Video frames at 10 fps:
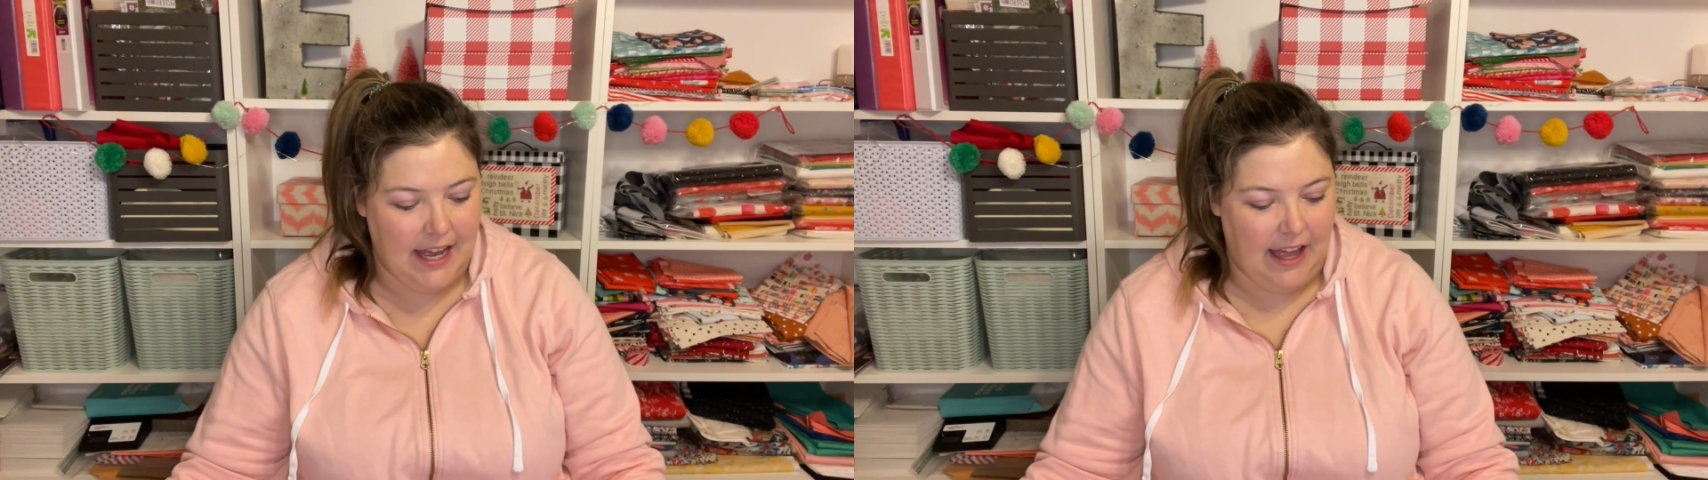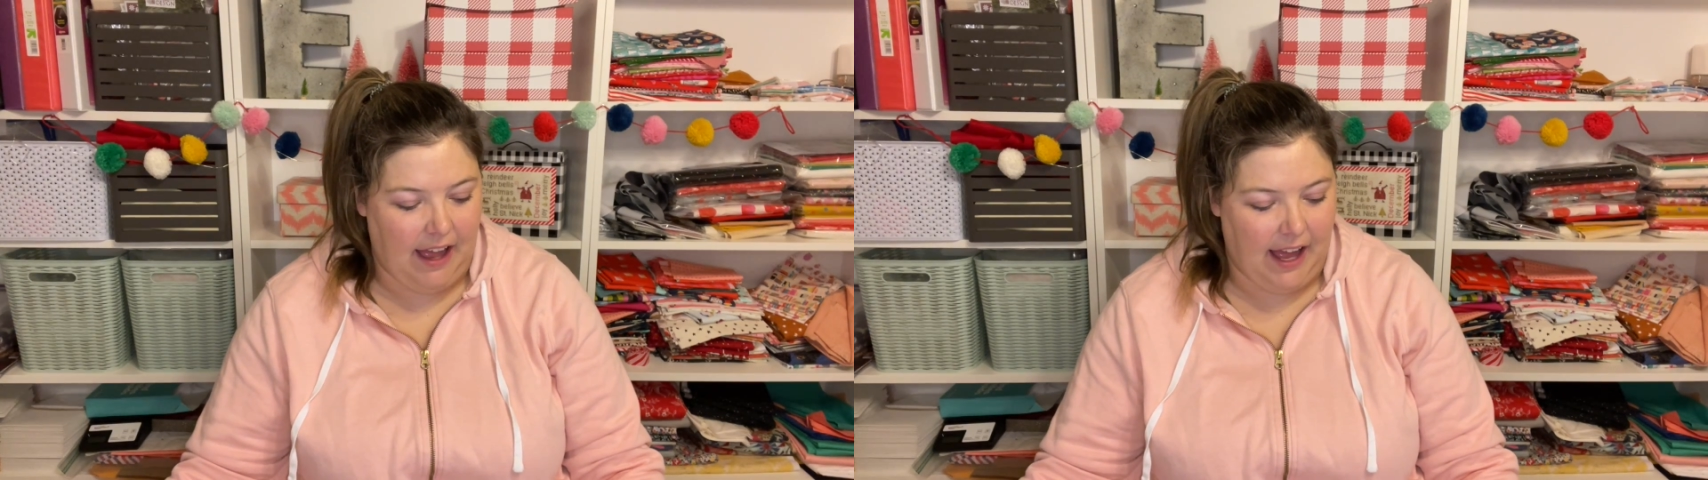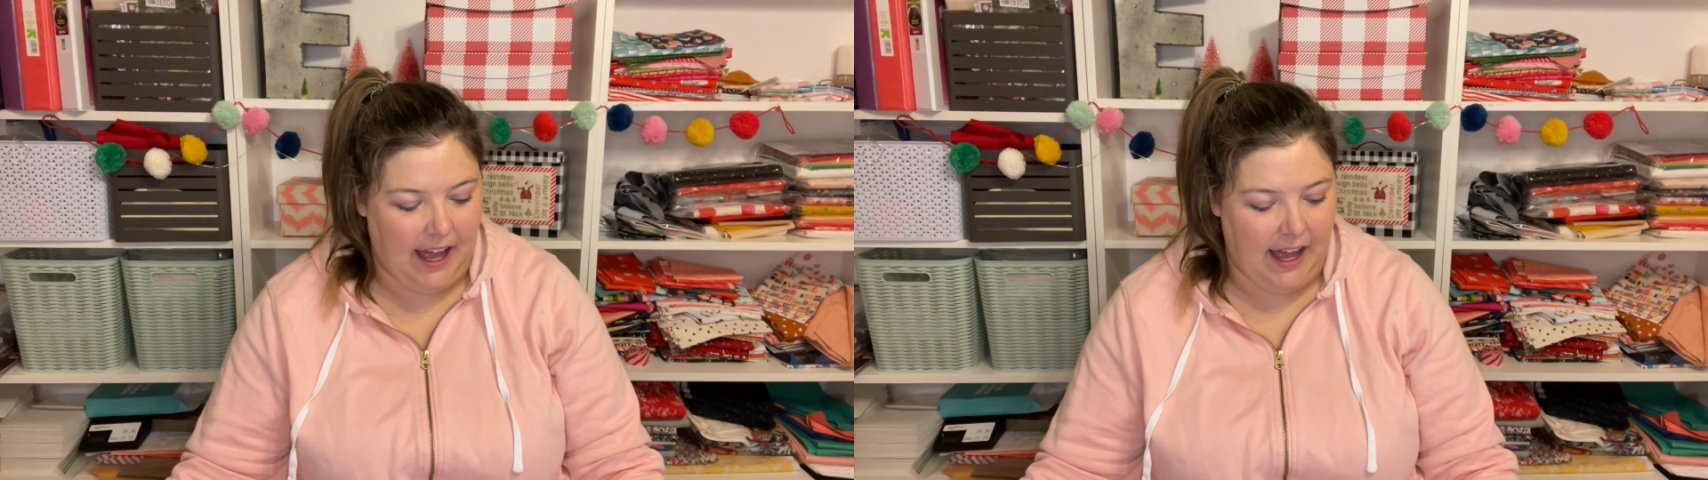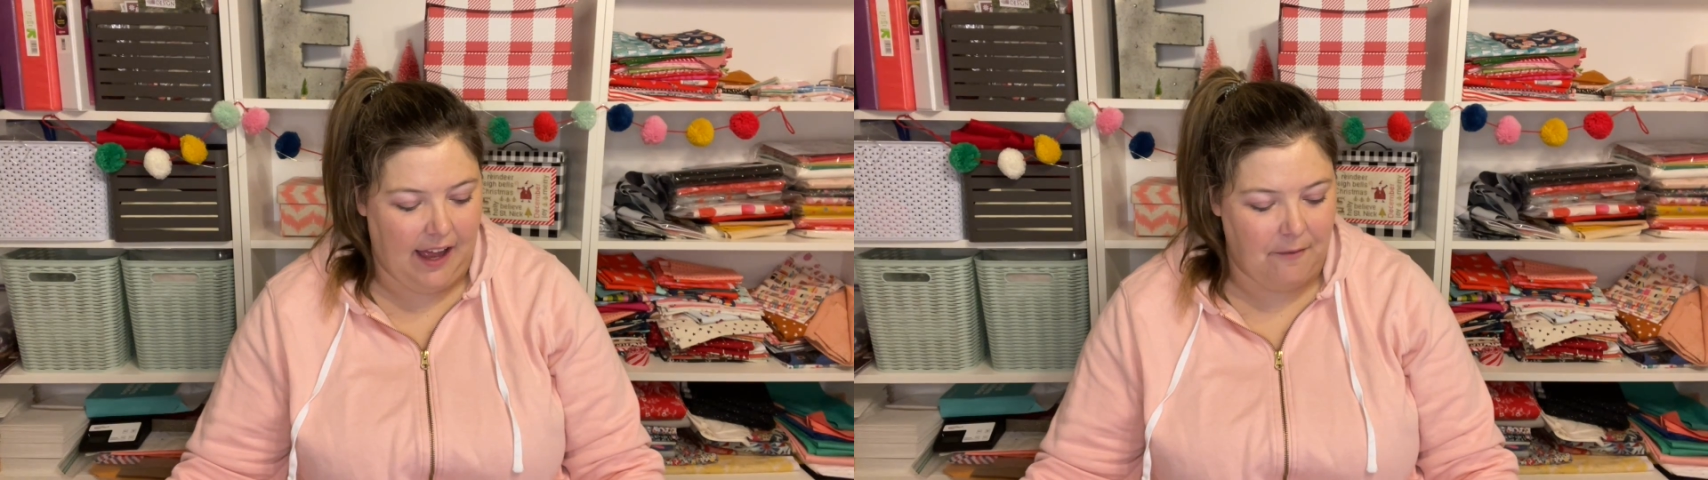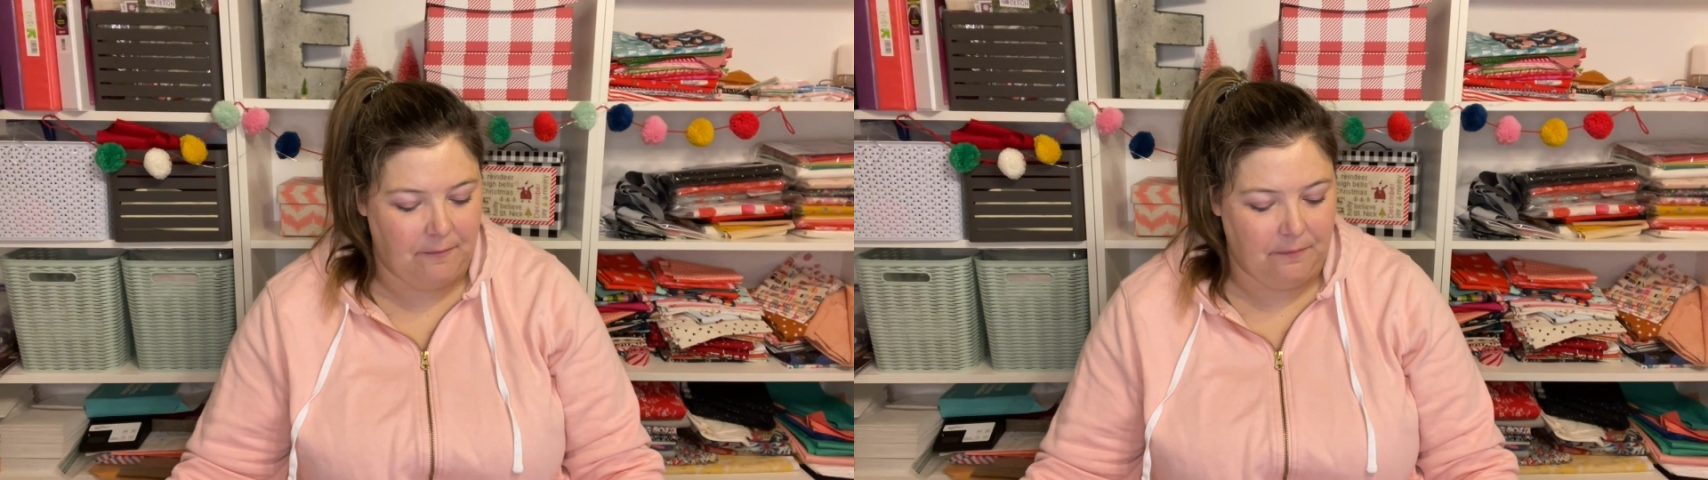
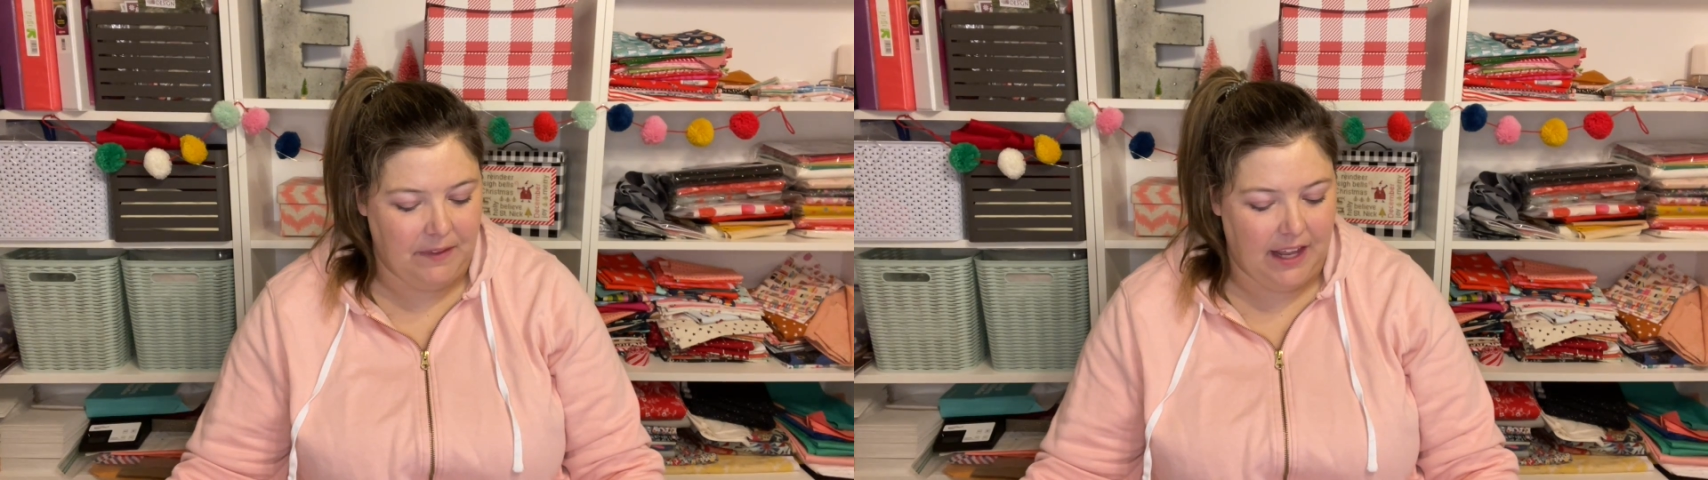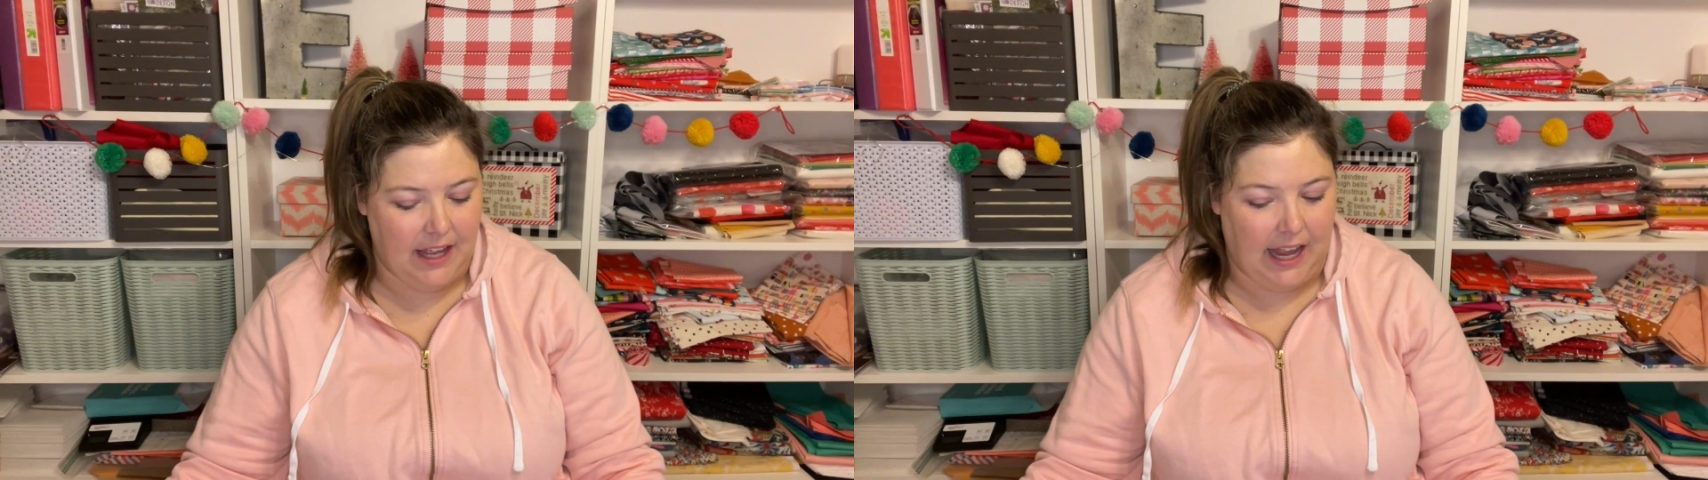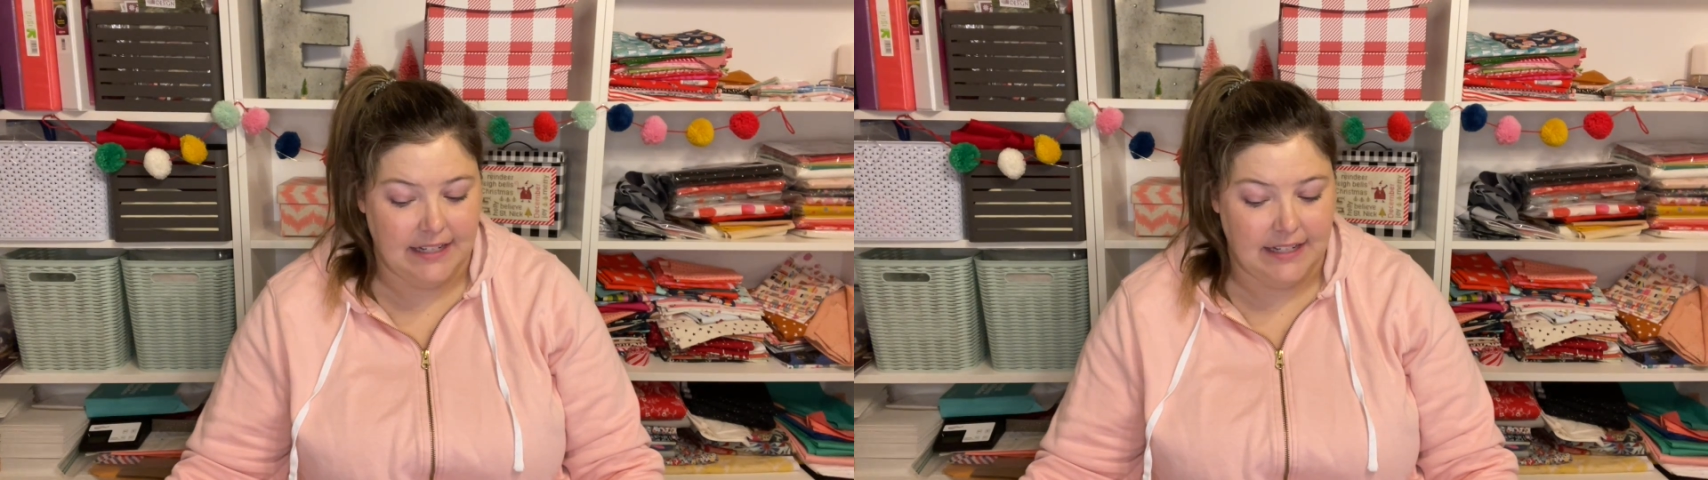Um, I